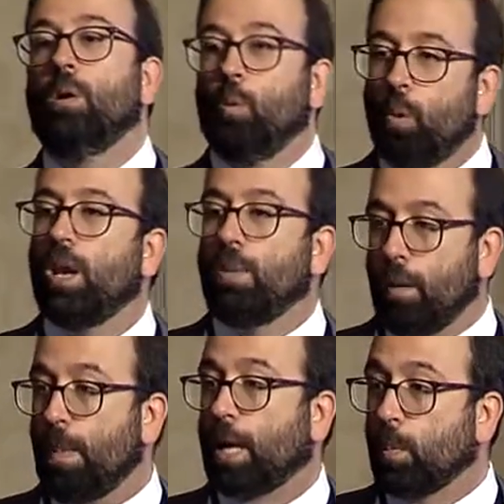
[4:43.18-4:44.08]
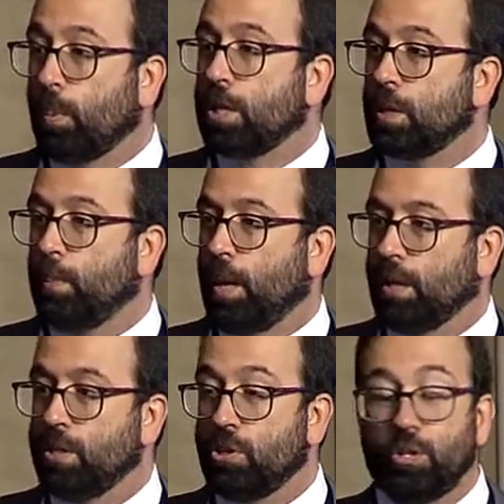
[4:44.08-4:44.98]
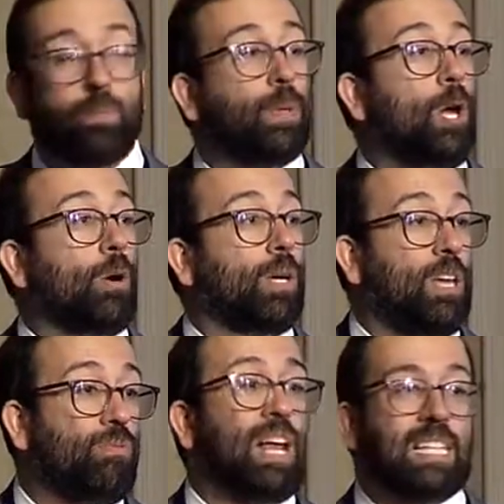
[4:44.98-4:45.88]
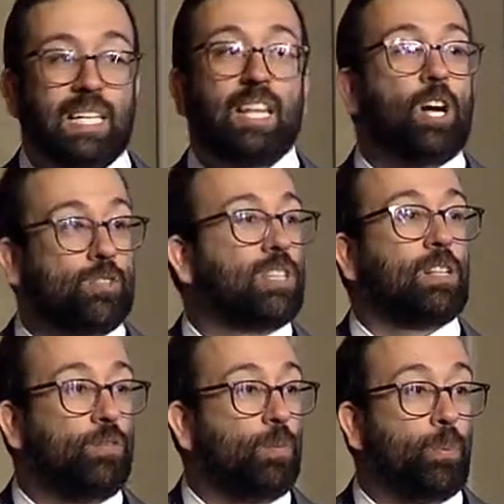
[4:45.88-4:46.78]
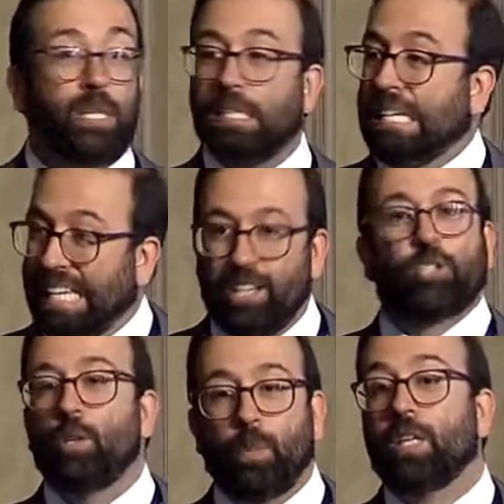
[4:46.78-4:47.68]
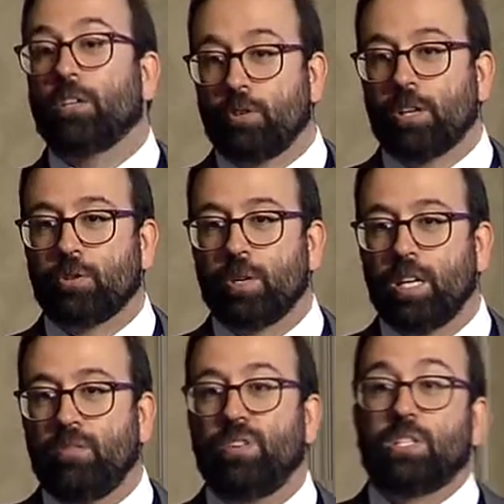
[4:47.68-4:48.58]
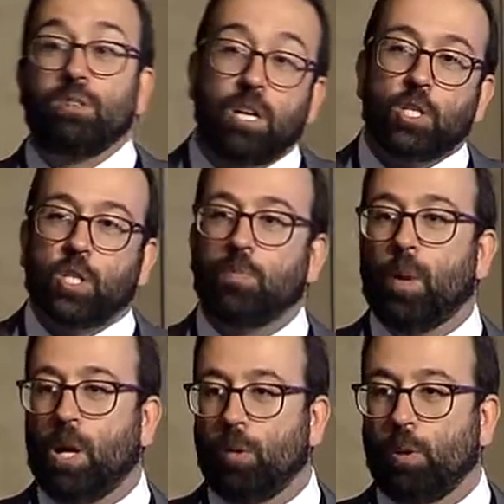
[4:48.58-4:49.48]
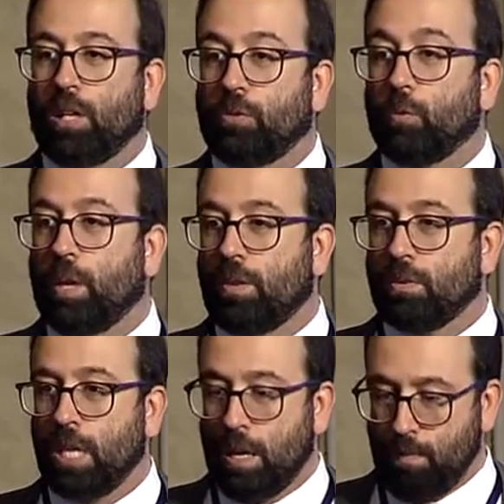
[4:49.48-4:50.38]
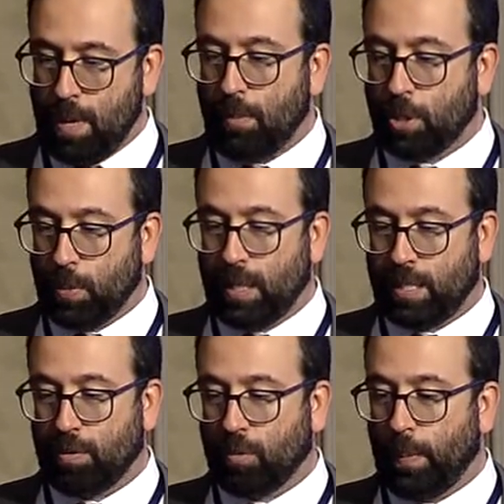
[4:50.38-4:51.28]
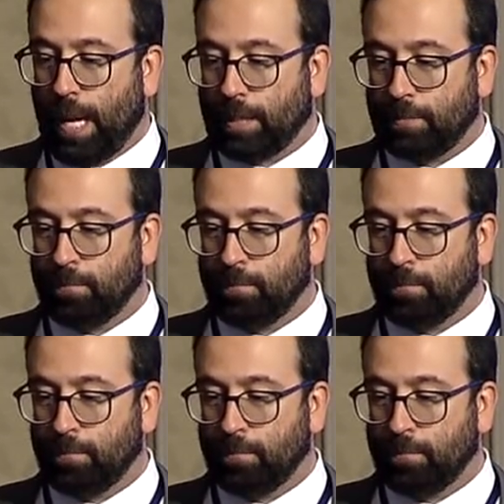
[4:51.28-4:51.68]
What about macroprudential policy? Should it belong, if it has a large fiscal footprint, it should be in the Treasury. If it's small relative to others, maybe it should be in the central bank.